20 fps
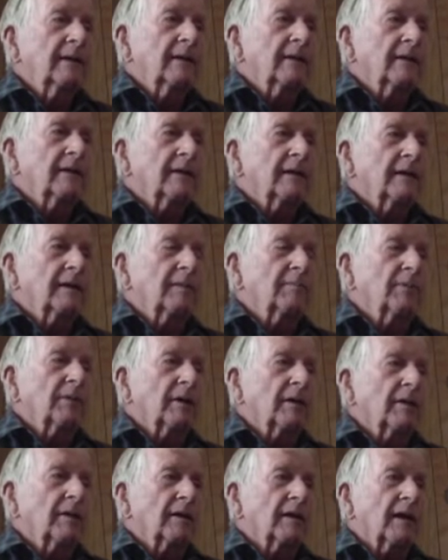that
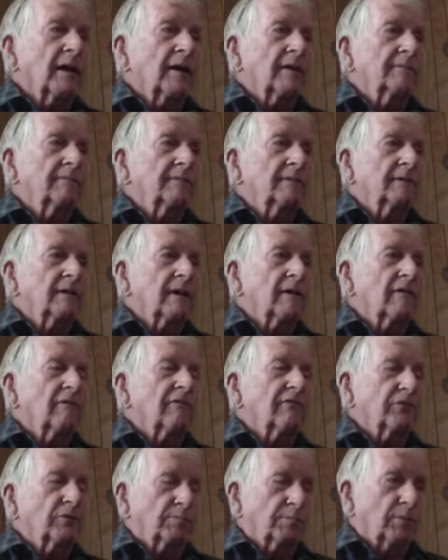anybody that had
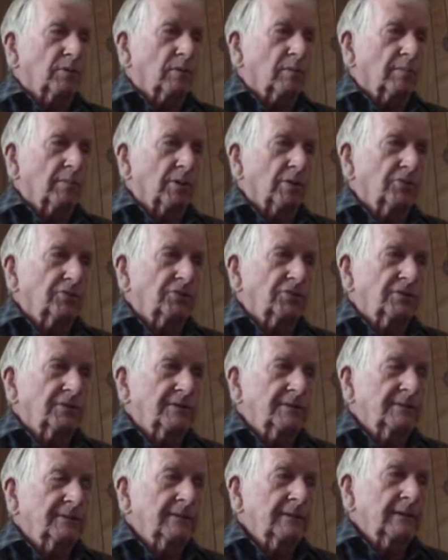old football boots,
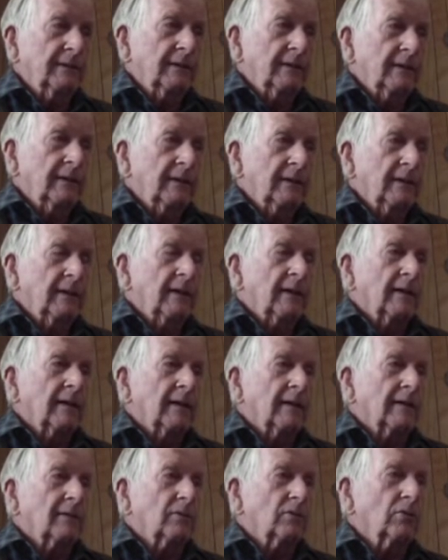
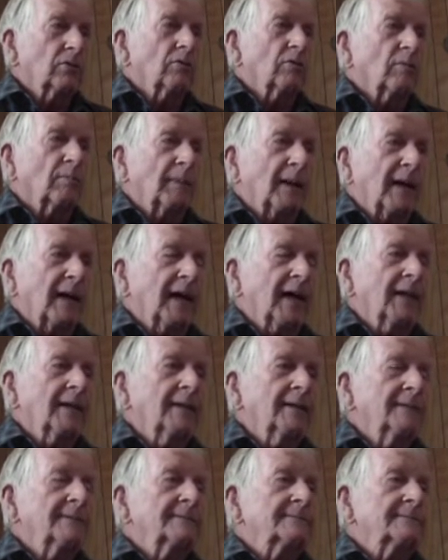good or bad,